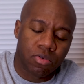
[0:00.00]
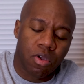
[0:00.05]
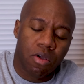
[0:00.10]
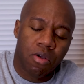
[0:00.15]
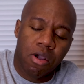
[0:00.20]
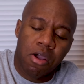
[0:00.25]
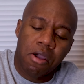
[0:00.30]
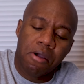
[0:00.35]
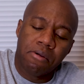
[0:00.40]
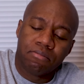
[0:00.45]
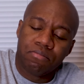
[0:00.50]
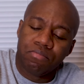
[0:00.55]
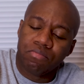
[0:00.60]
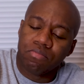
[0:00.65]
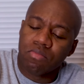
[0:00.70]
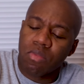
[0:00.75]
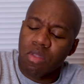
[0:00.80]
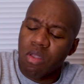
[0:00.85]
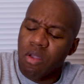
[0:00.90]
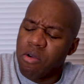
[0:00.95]
All right.
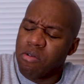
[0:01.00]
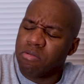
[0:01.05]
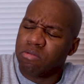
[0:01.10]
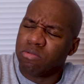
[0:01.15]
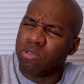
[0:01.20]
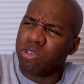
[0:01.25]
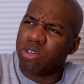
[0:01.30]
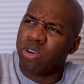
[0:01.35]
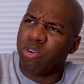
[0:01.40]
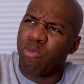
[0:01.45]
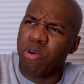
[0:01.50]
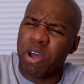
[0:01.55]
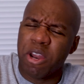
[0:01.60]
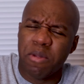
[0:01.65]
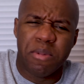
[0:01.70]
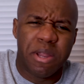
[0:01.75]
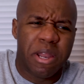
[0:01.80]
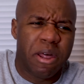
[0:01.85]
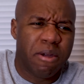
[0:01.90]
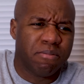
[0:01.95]
Whoa, wait a minute.